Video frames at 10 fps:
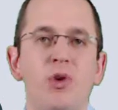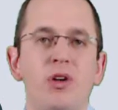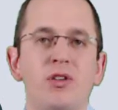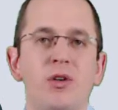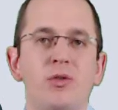
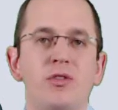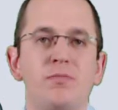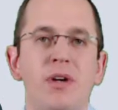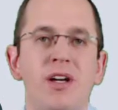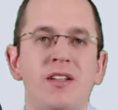more code,
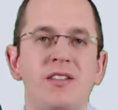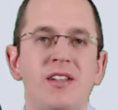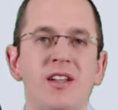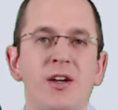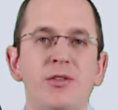but
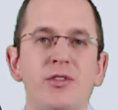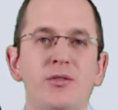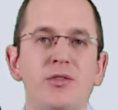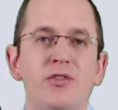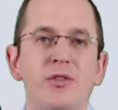allows
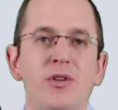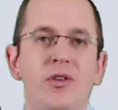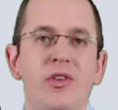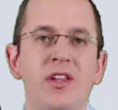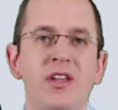you to
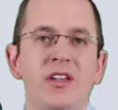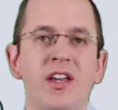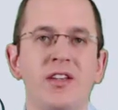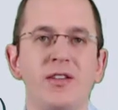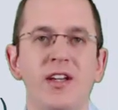store the
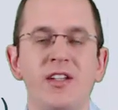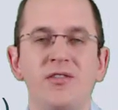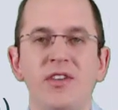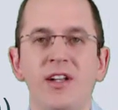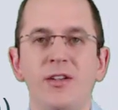
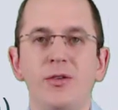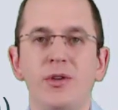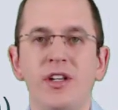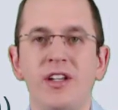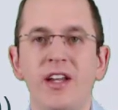calculated
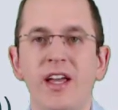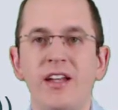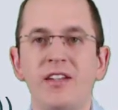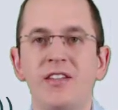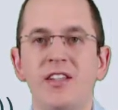value in an
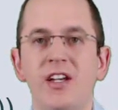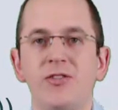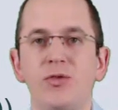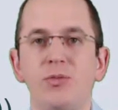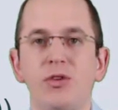entity
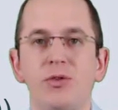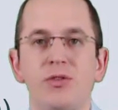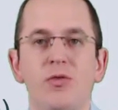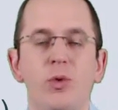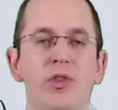
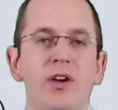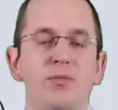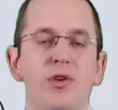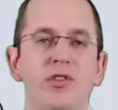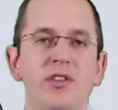attribute
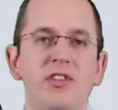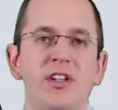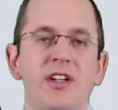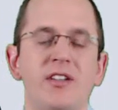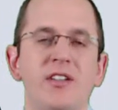without
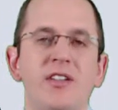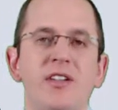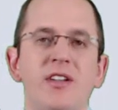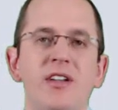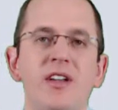persisting it.
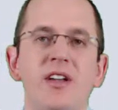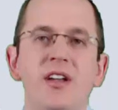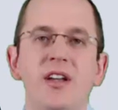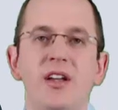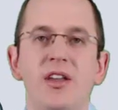
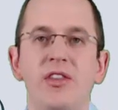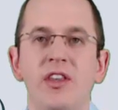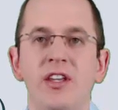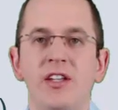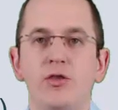
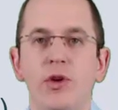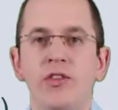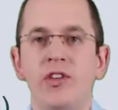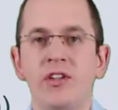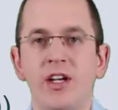The
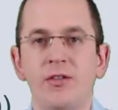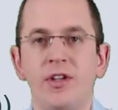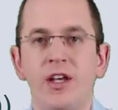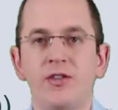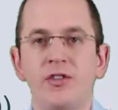transient
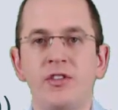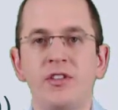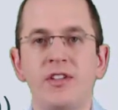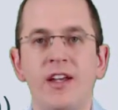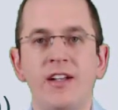
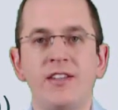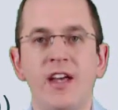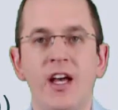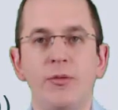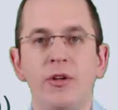annotation tells
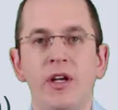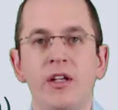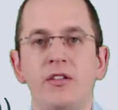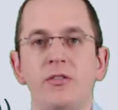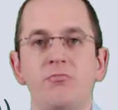
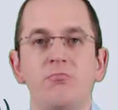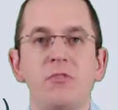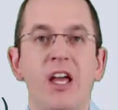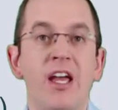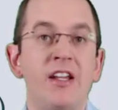Hibernate
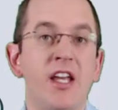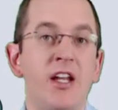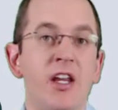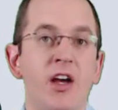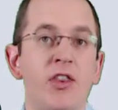and
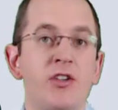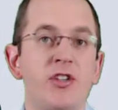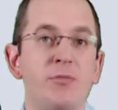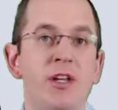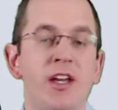any other
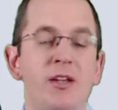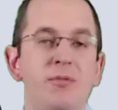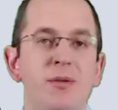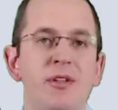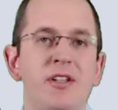JPA
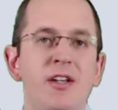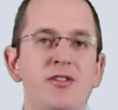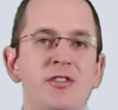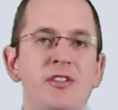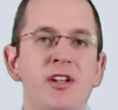
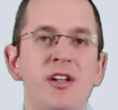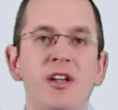implementation